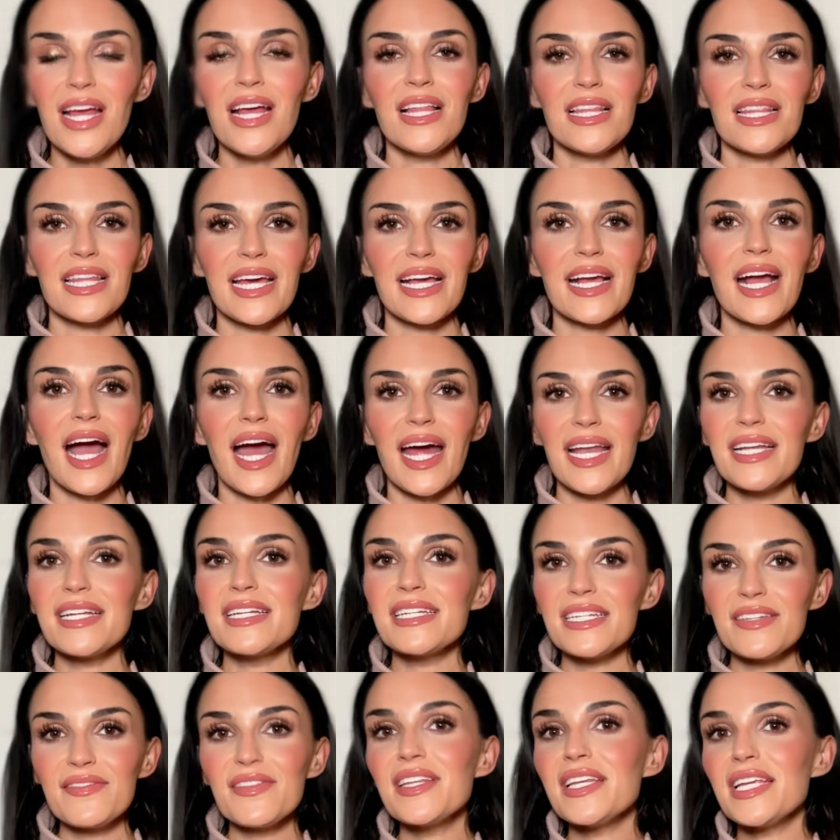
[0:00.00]
Like, I
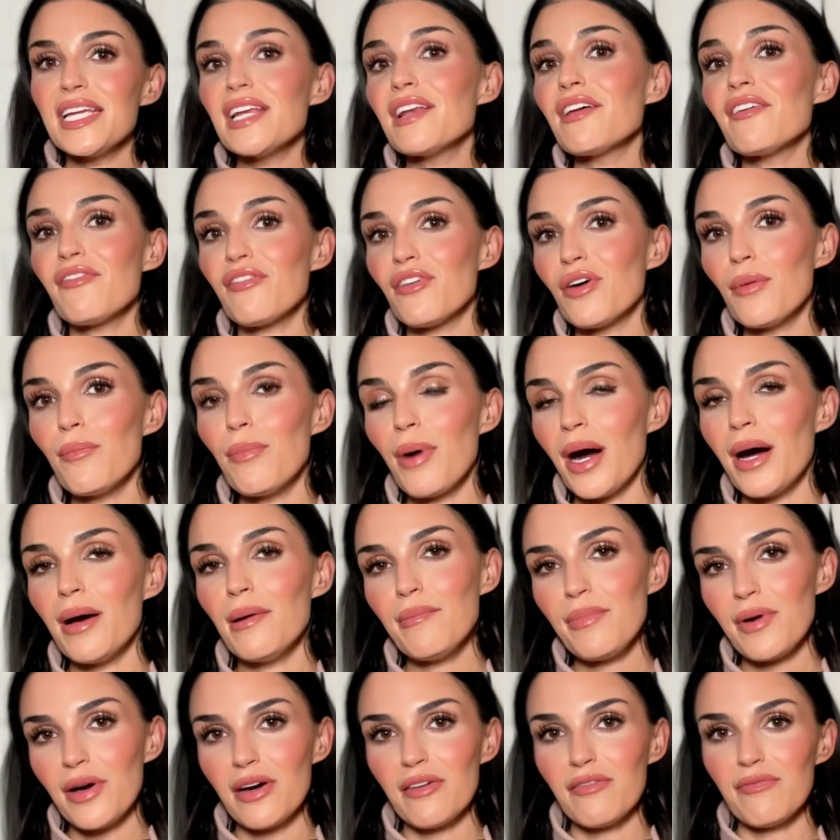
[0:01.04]
didn't even need a full
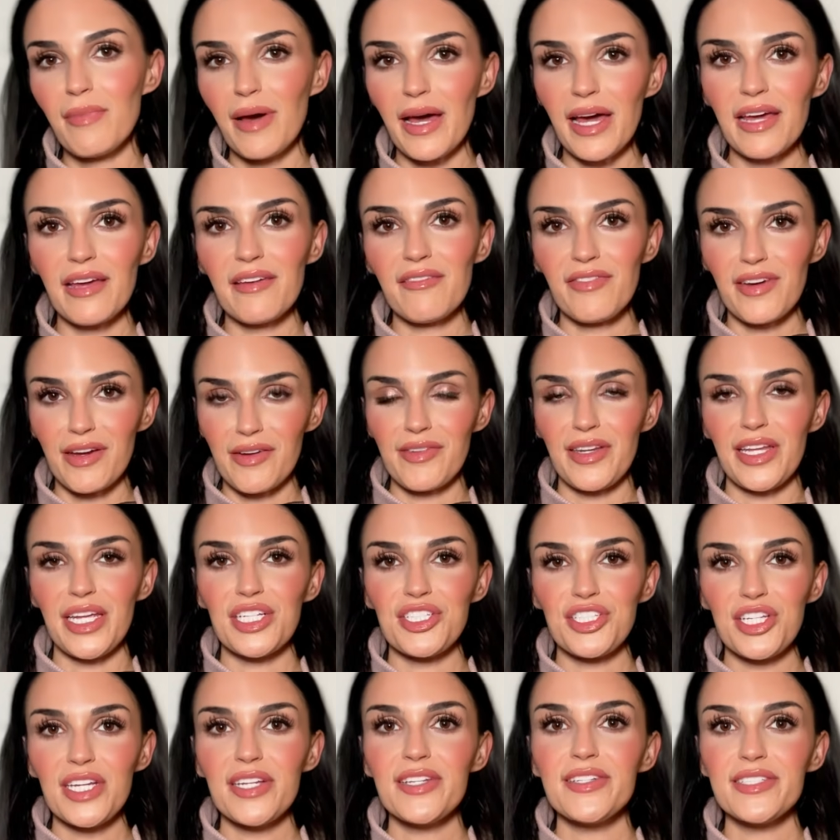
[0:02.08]
pump of my
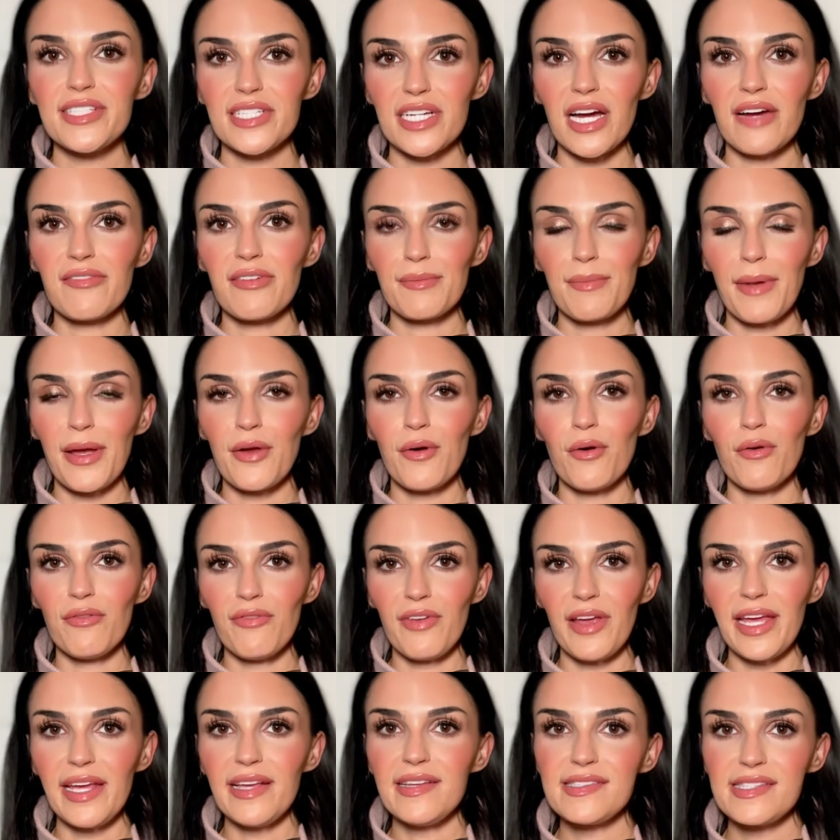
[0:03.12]
foundation to cover my whole
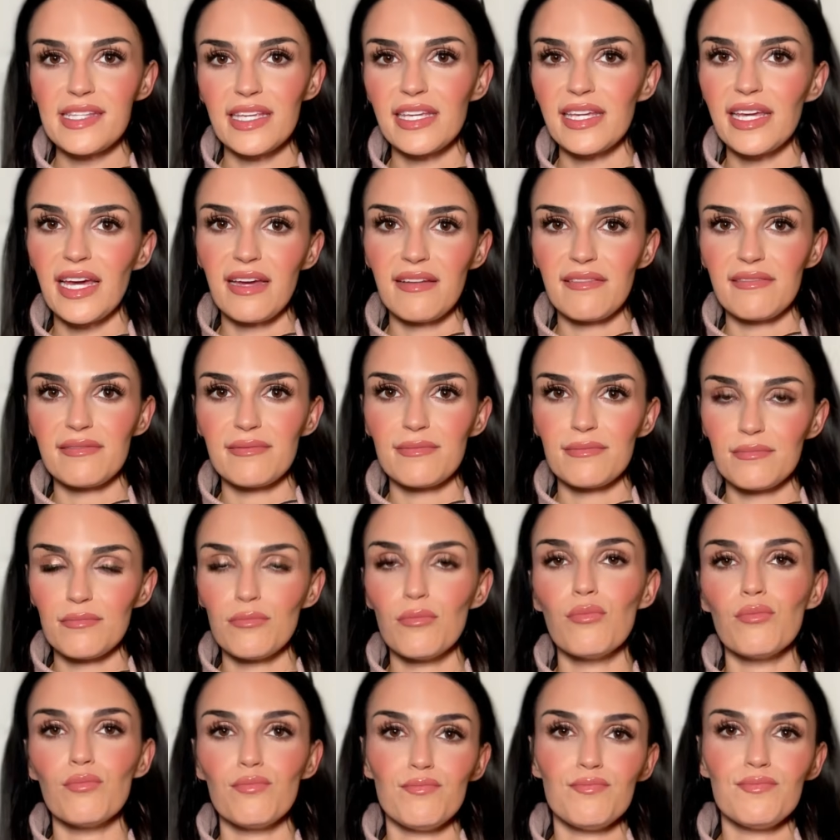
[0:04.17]
face and get
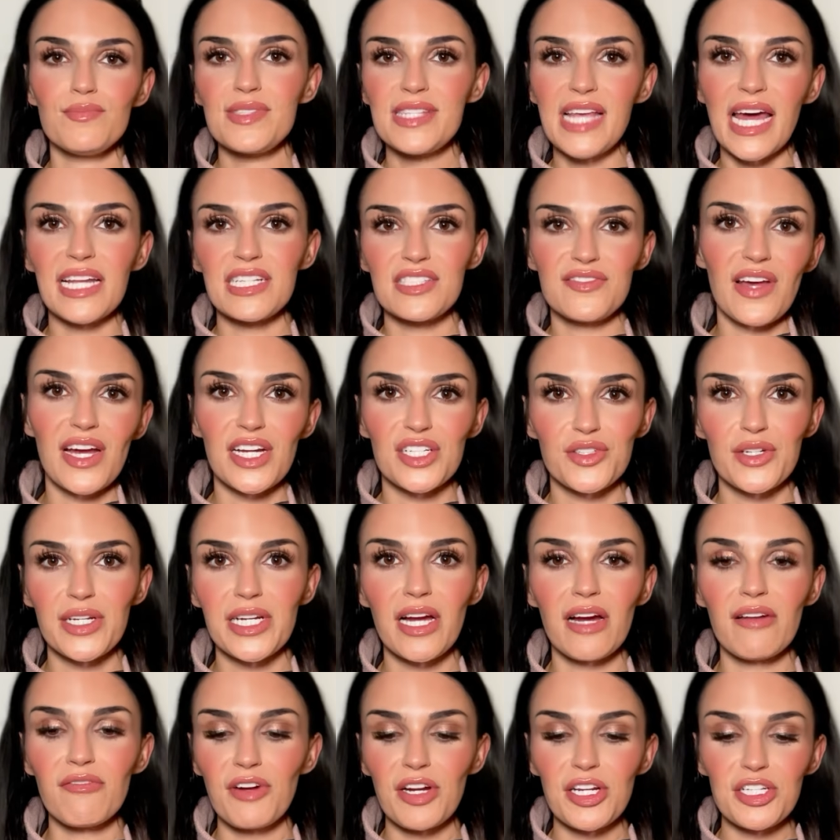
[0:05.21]
satisfactory
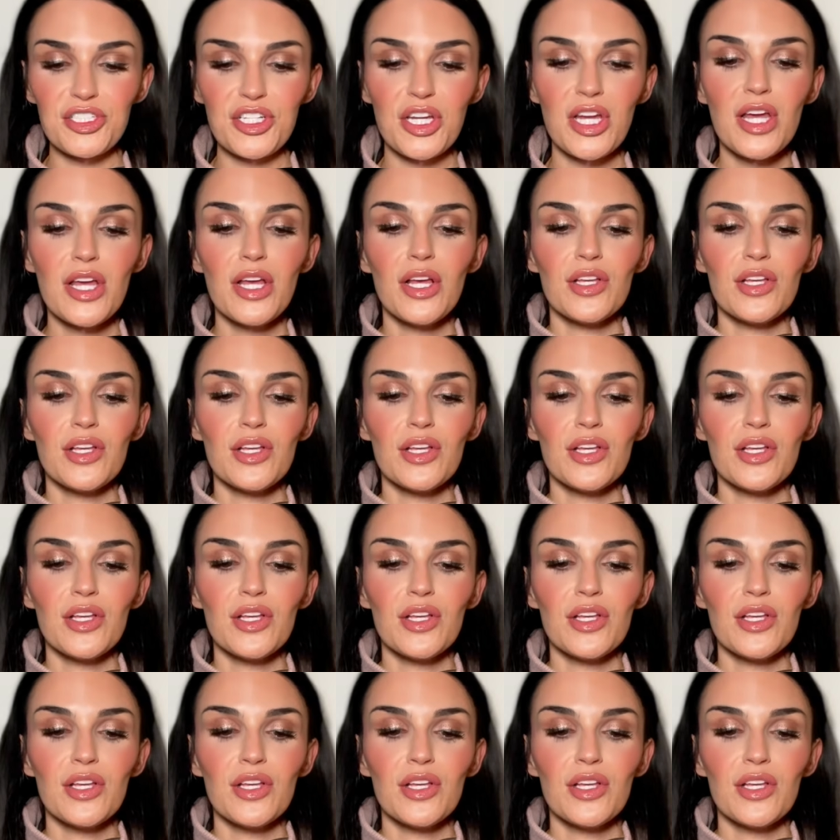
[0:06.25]
coverage.